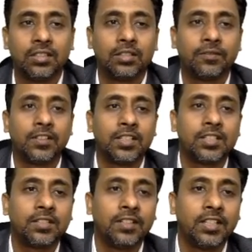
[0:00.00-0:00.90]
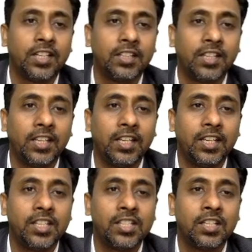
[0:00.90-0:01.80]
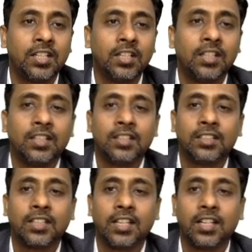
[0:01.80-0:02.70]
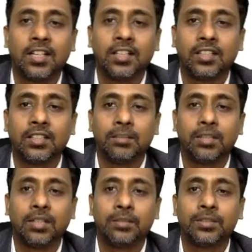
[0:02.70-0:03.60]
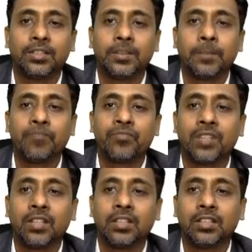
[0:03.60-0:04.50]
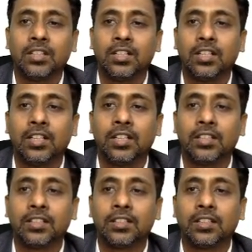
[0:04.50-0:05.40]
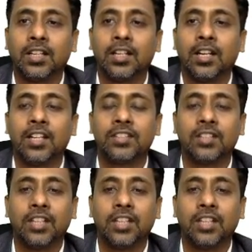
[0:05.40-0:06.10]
So first we'll take the age, second the symptoms, third this additional